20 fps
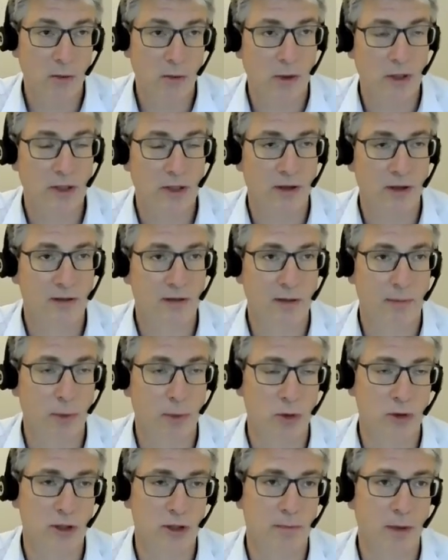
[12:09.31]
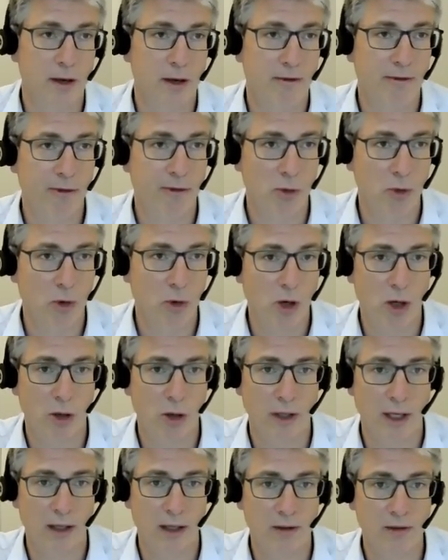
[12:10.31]
which is supported by four
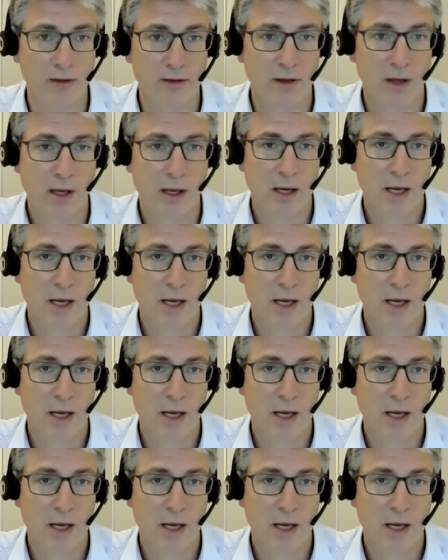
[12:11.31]
holdings,